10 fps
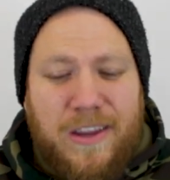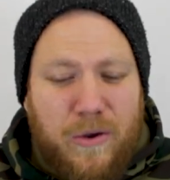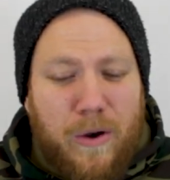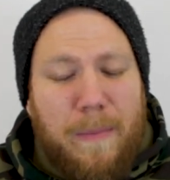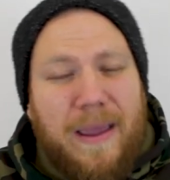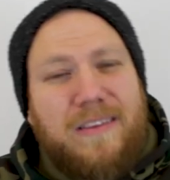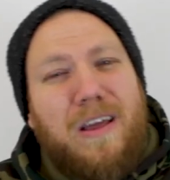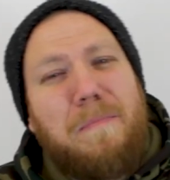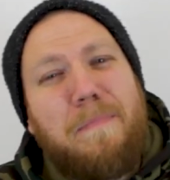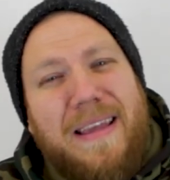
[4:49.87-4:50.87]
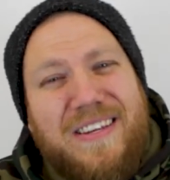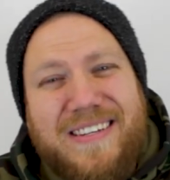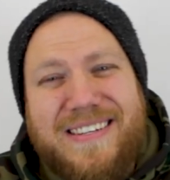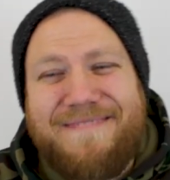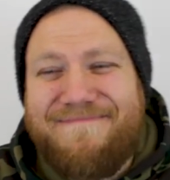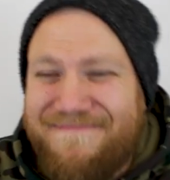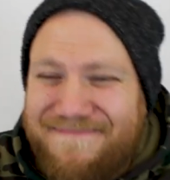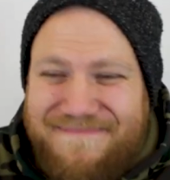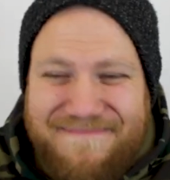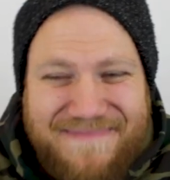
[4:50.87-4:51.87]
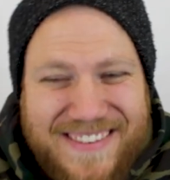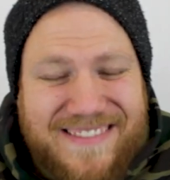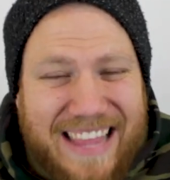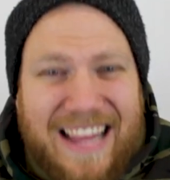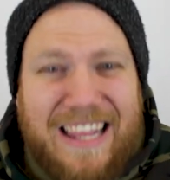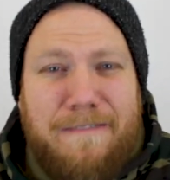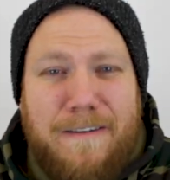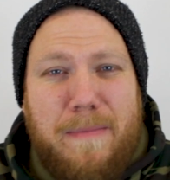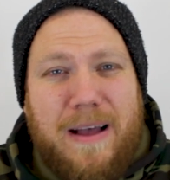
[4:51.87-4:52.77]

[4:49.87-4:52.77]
You know what I mean? Don't be just stealing from